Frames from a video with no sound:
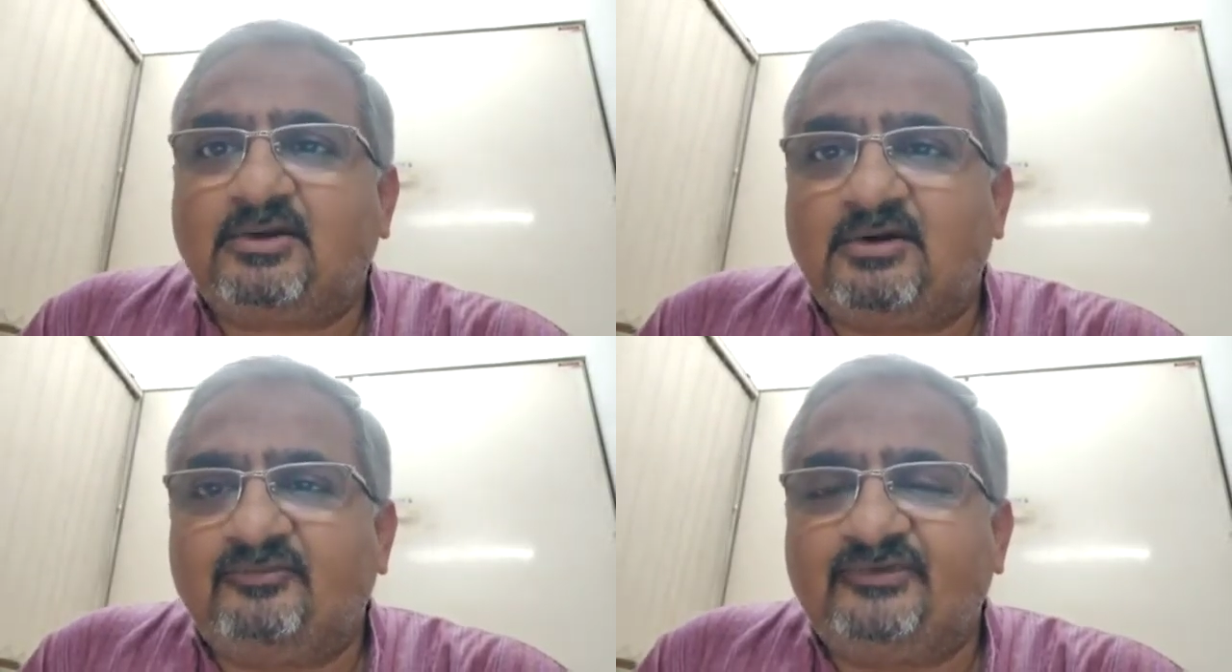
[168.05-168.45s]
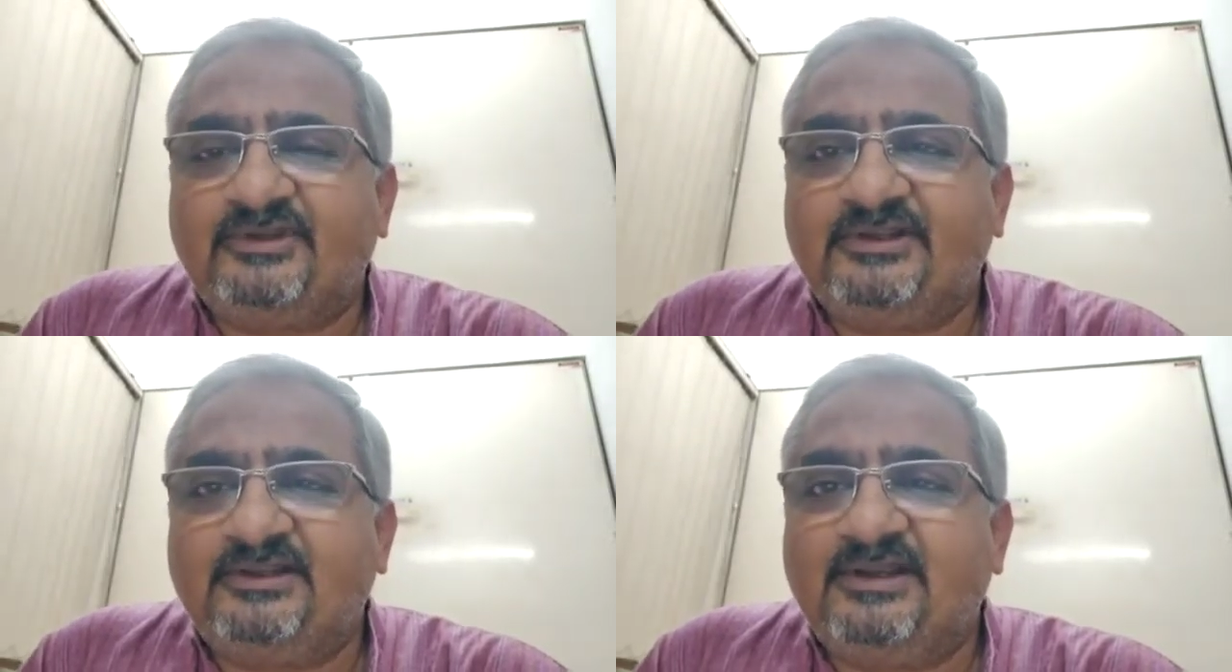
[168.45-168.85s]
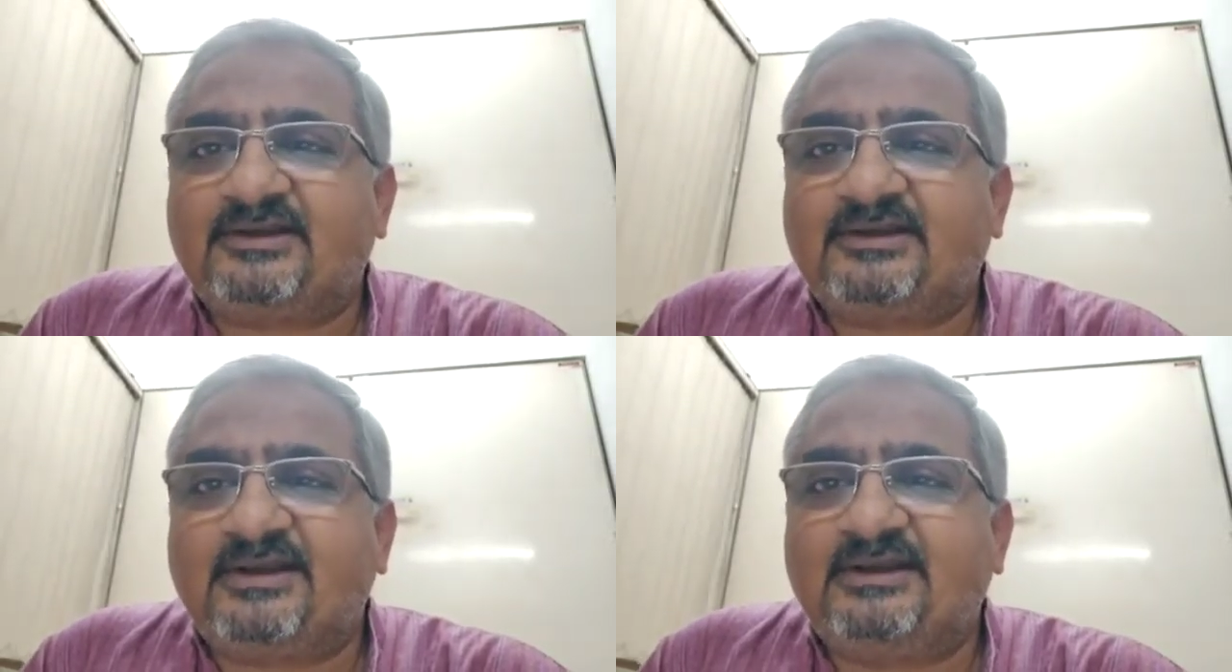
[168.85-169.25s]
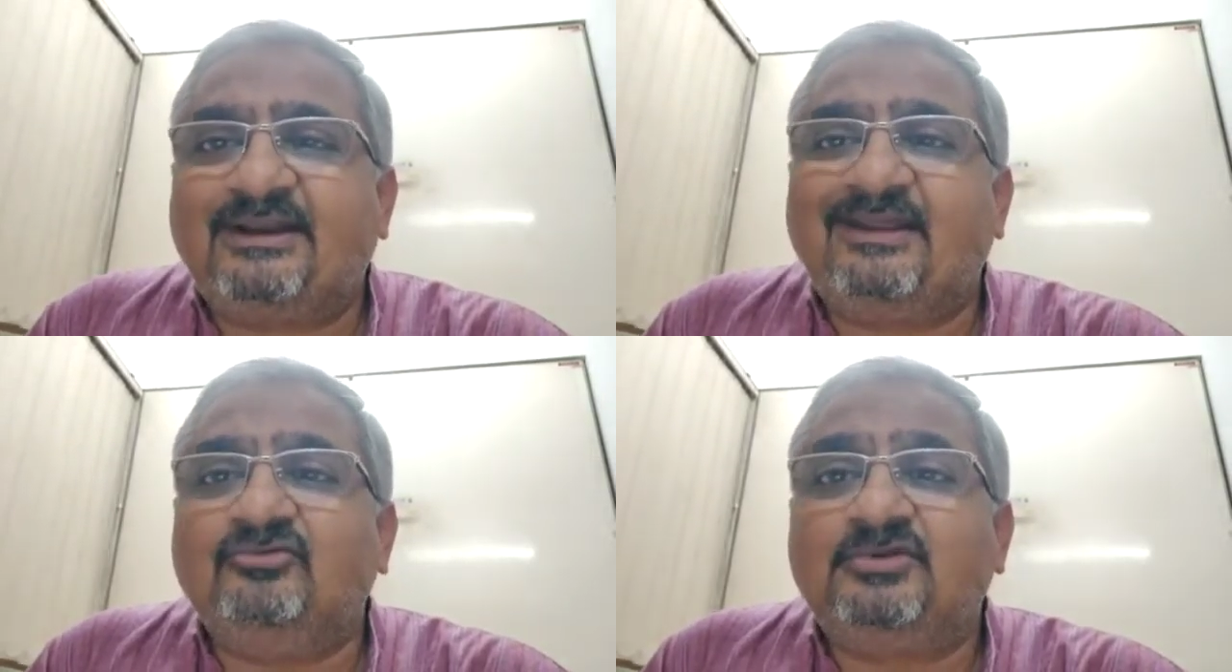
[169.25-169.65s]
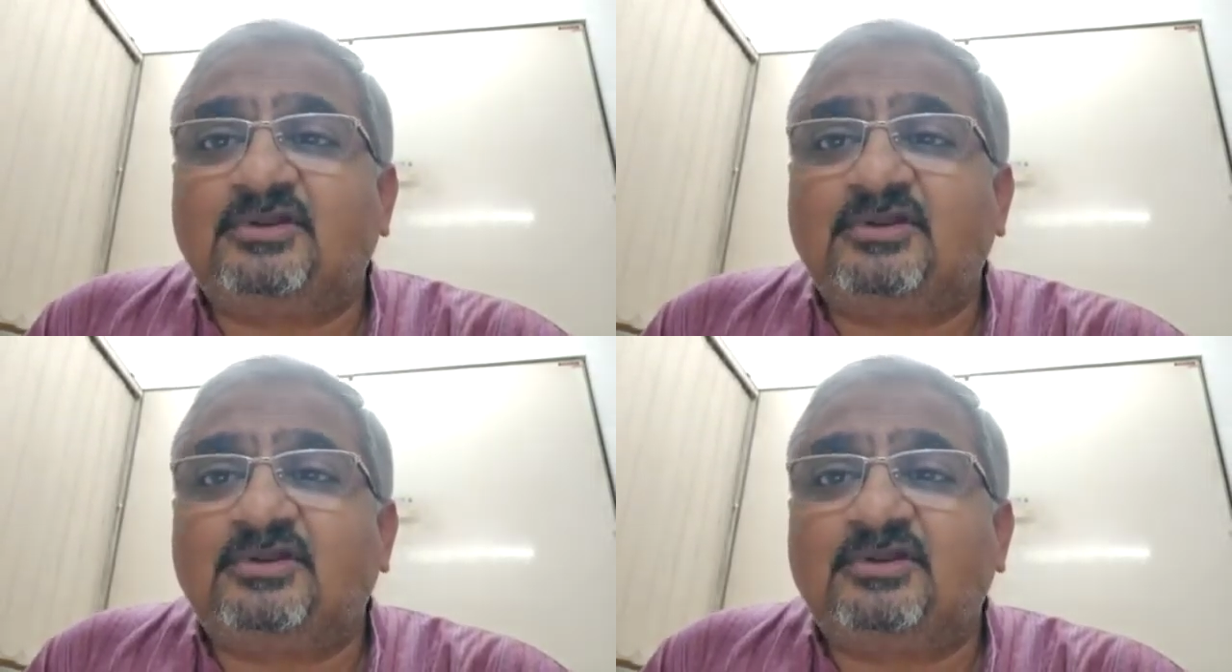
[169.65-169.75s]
of the electric drive